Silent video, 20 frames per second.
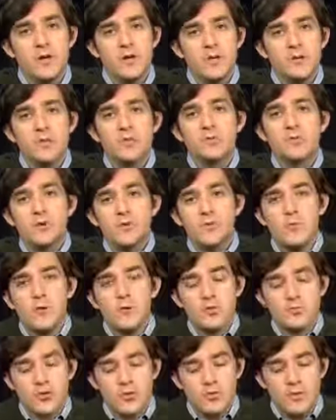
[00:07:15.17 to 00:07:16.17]
the Supreme Court
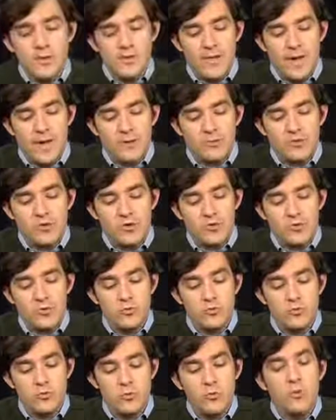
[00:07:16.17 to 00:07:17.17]
is only allowed to
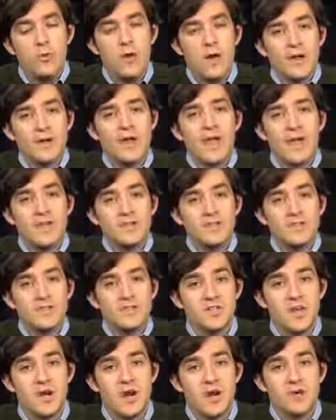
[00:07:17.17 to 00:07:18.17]
rule on cases
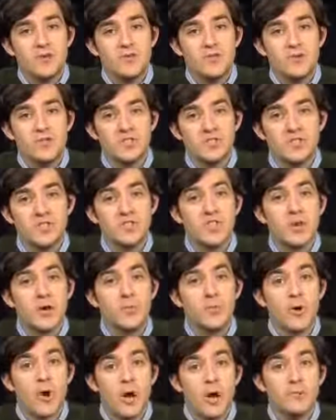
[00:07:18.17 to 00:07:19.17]
and controversies that are
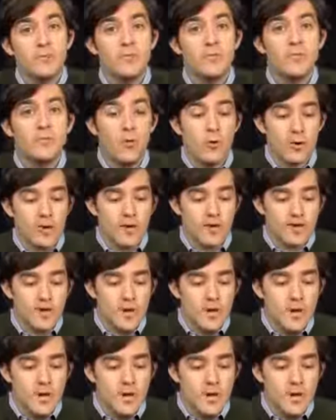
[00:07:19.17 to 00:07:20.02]
brought before it.